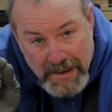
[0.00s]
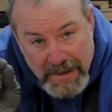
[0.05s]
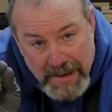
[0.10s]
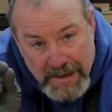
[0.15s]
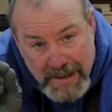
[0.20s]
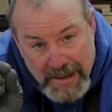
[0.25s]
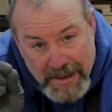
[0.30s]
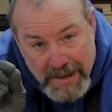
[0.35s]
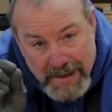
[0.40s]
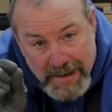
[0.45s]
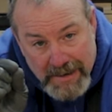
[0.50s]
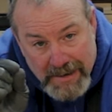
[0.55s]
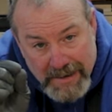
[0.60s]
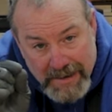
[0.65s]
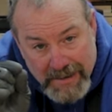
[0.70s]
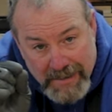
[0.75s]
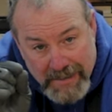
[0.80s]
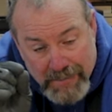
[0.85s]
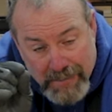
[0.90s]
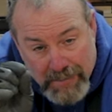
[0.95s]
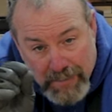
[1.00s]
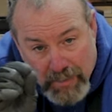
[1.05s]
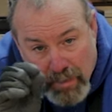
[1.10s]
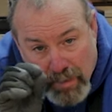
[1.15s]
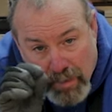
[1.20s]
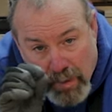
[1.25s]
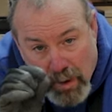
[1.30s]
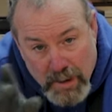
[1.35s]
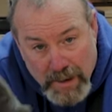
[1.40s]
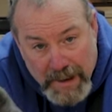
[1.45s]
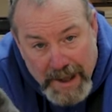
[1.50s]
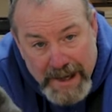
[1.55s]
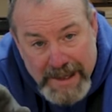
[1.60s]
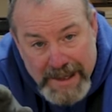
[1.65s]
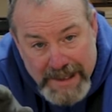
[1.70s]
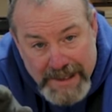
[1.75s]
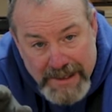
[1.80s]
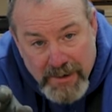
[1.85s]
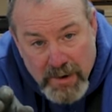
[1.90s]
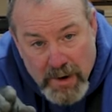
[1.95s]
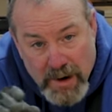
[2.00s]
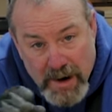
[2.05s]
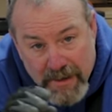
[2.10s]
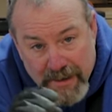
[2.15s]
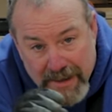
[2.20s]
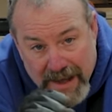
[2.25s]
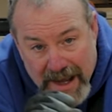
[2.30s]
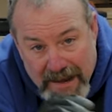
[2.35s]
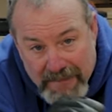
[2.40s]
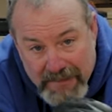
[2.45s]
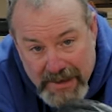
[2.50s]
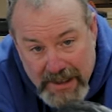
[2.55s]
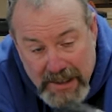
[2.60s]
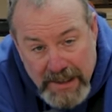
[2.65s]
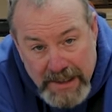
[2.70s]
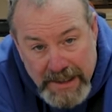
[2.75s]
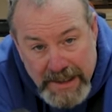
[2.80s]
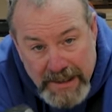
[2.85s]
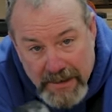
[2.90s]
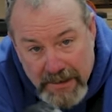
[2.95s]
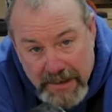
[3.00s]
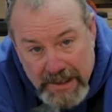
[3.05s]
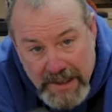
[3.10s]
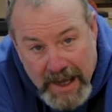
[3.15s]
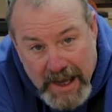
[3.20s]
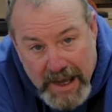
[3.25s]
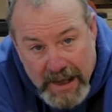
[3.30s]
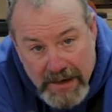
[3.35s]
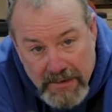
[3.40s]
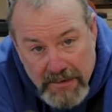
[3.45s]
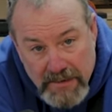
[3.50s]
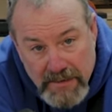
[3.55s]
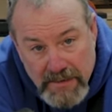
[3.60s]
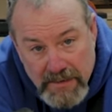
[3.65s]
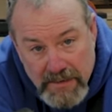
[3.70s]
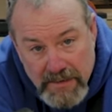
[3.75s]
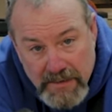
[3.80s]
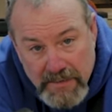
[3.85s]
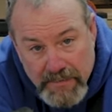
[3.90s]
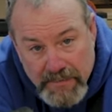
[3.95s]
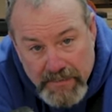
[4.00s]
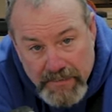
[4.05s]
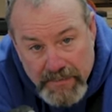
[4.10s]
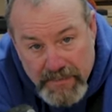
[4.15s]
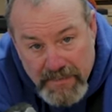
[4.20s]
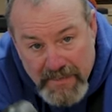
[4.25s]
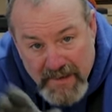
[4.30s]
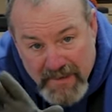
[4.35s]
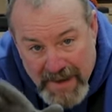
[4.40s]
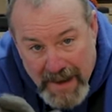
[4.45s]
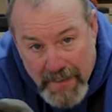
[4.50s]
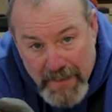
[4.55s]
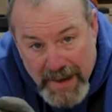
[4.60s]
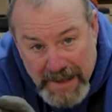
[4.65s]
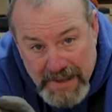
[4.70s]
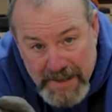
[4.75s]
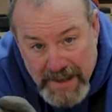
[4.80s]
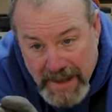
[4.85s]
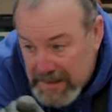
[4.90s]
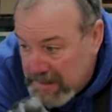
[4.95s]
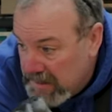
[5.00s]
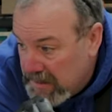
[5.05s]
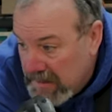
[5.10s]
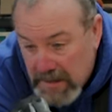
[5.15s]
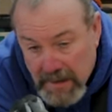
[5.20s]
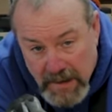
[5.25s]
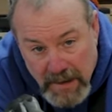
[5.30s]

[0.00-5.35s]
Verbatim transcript: uh, the more likely you are to have a cleaner cut, if that makes sense.